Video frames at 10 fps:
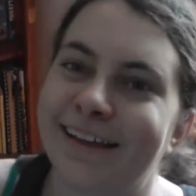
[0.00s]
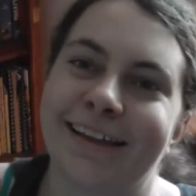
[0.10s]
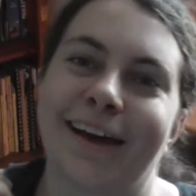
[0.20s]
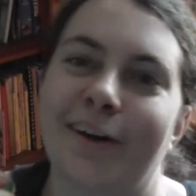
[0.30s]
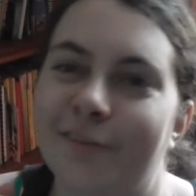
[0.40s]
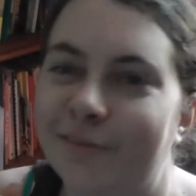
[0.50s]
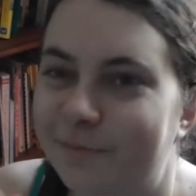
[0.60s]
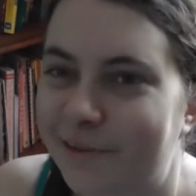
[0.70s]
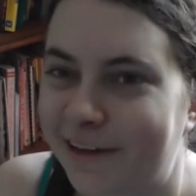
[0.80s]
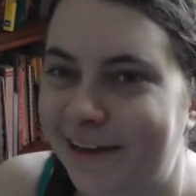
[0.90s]
of
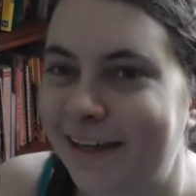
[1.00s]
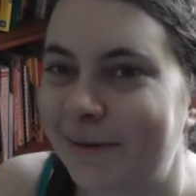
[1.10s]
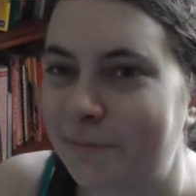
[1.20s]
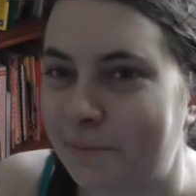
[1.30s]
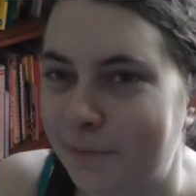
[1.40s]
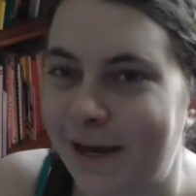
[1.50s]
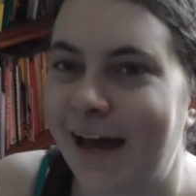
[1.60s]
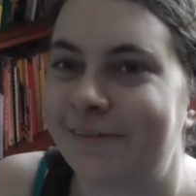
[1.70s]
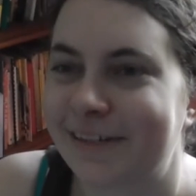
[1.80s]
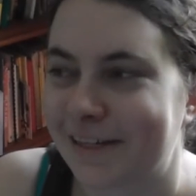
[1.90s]
him
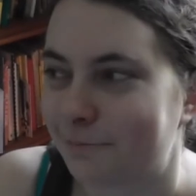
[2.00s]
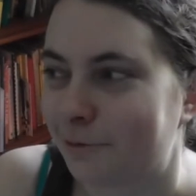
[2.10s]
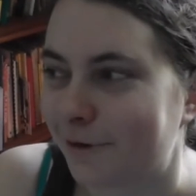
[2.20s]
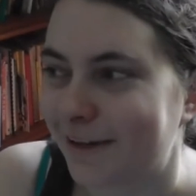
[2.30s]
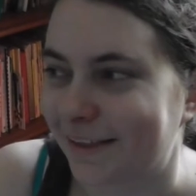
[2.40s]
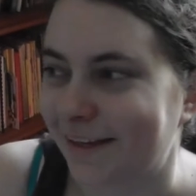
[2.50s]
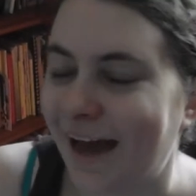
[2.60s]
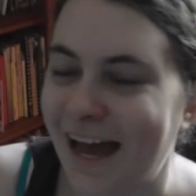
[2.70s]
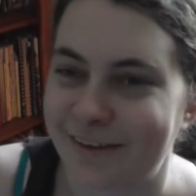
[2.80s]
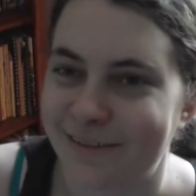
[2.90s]
having a poison
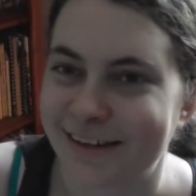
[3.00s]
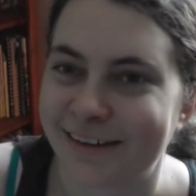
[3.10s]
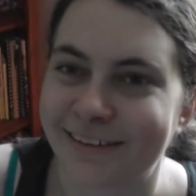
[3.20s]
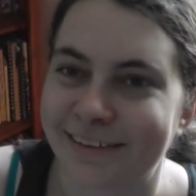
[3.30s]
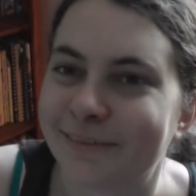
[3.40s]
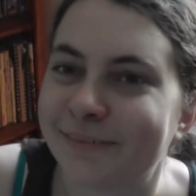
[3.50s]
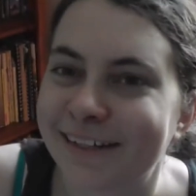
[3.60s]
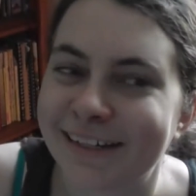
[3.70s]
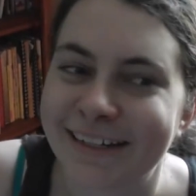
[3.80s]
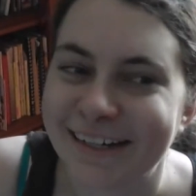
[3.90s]
ivy
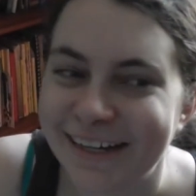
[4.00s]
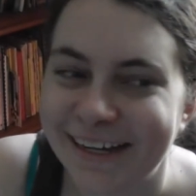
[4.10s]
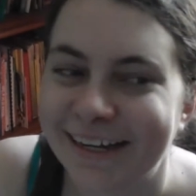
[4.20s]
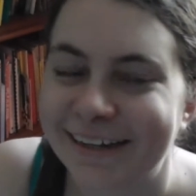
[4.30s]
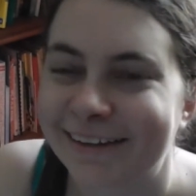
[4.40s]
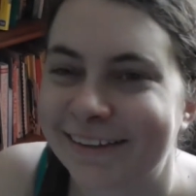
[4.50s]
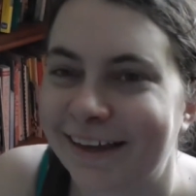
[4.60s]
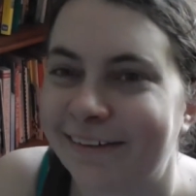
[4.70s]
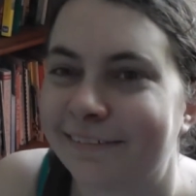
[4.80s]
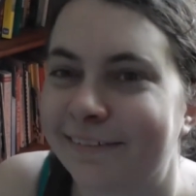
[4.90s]
cosplay, because
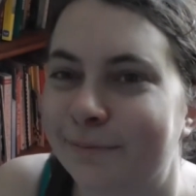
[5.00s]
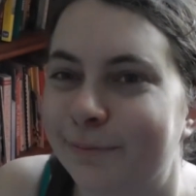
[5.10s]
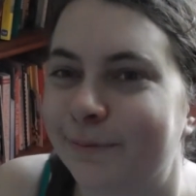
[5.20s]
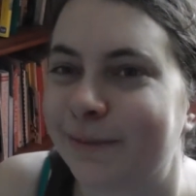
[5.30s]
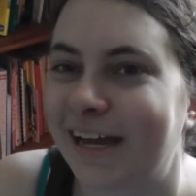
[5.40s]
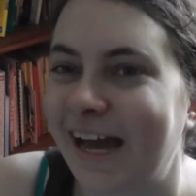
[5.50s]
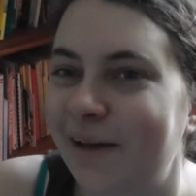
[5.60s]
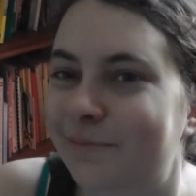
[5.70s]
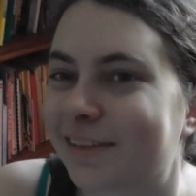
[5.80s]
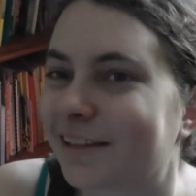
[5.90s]
that would be
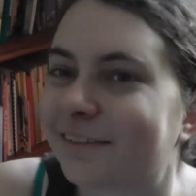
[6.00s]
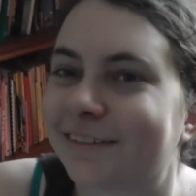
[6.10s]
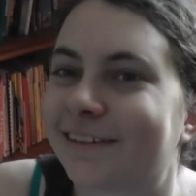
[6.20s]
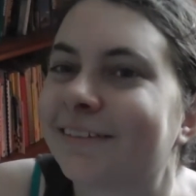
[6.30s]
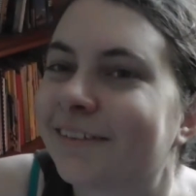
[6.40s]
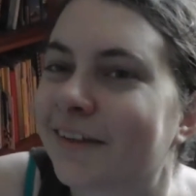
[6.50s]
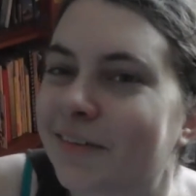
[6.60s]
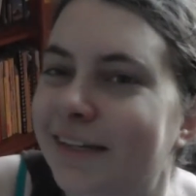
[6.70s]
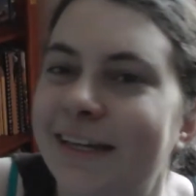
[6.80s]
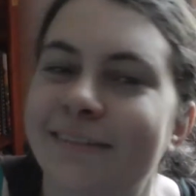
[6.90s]
absolutely
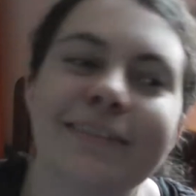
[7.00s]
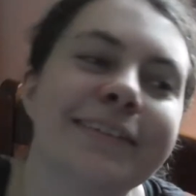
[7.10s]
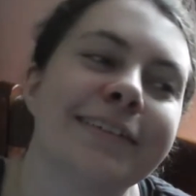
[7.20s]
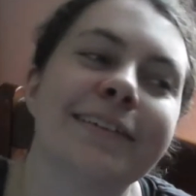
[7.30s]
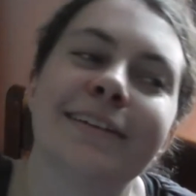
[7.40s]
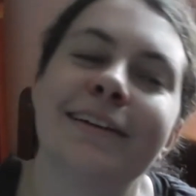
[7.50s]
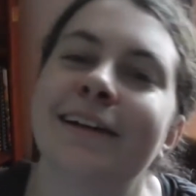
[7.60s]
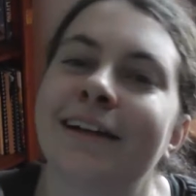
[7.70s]
something he would do.